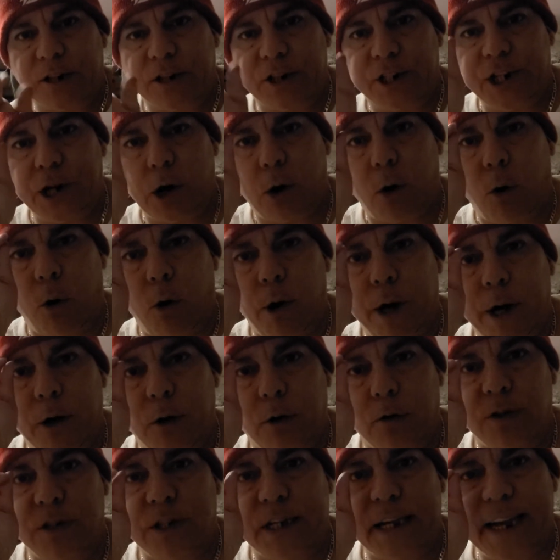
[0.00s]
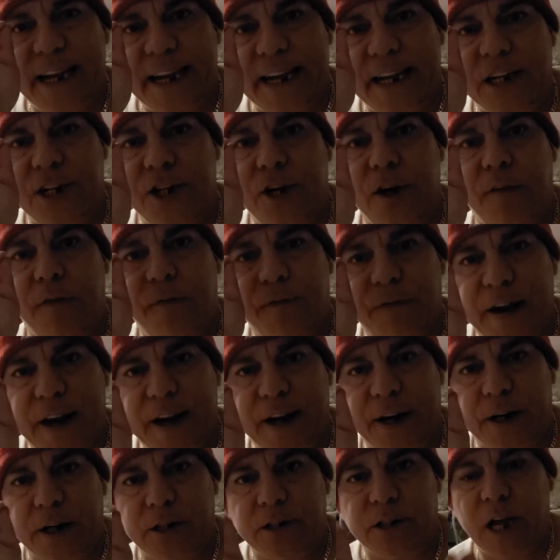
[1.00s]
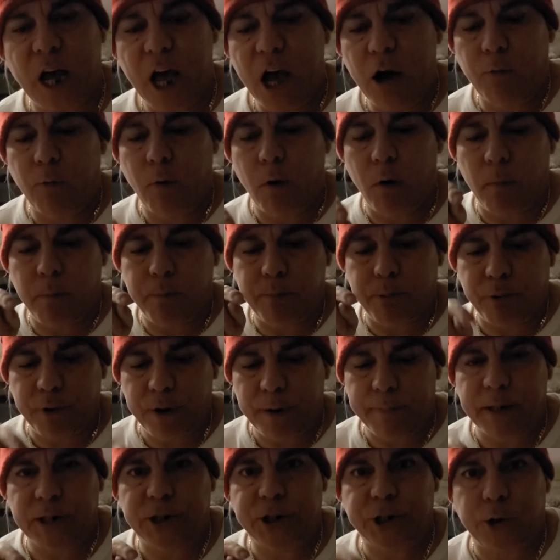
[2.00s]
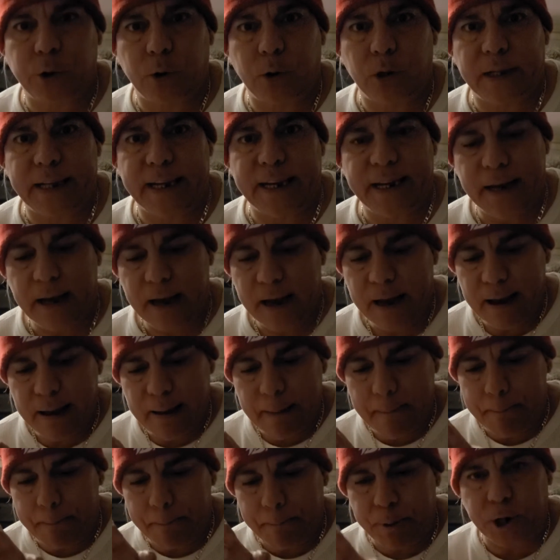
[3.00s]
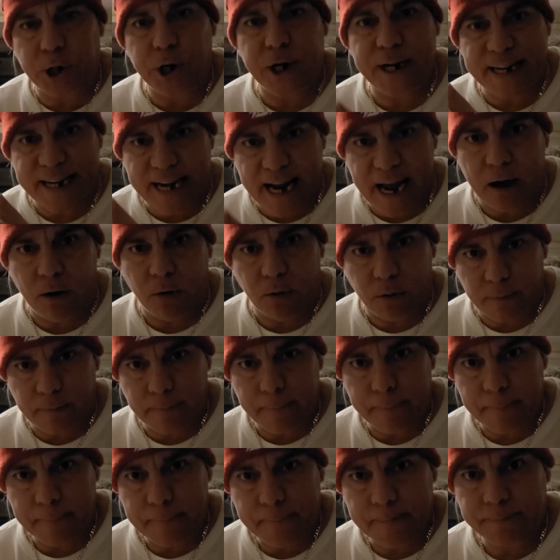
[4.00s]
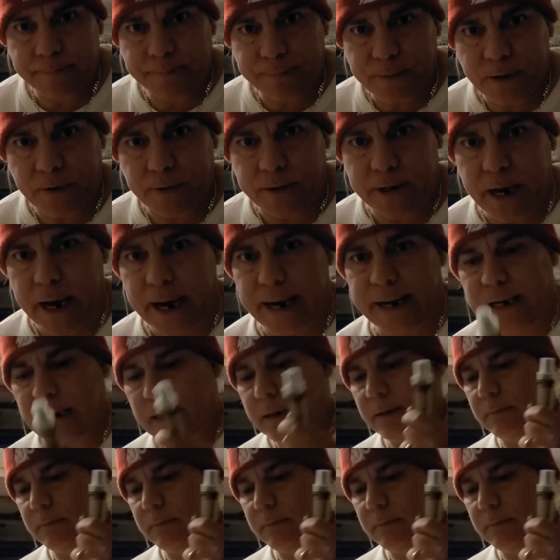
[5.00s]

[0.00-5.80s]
The oils in your fingers will prematurely burn it out. Okay?